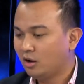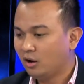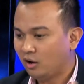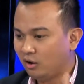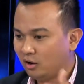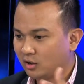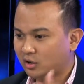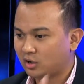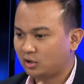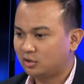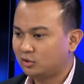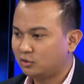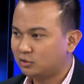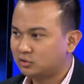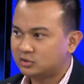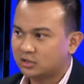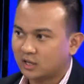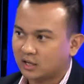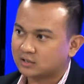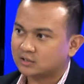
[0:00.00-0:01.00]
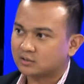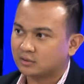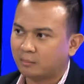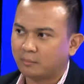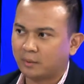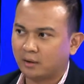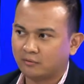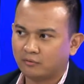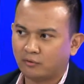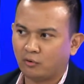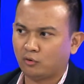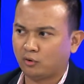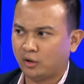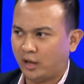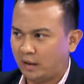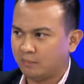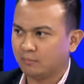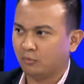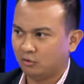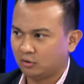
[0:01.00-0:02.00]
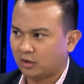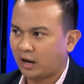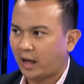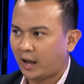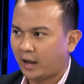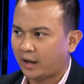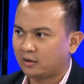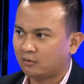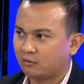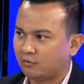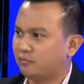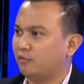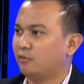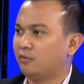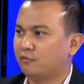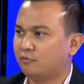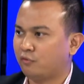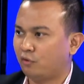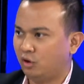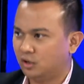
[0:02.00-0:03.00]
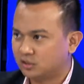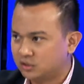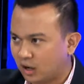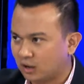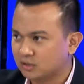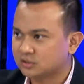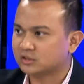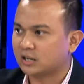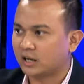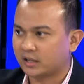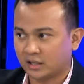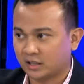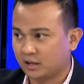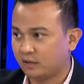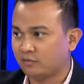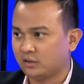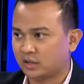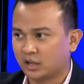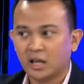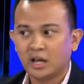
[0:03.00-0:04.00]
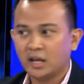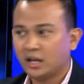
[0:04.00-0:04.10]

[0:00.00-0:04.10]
or you can use this, I mean, for game online, or for adult side and everything.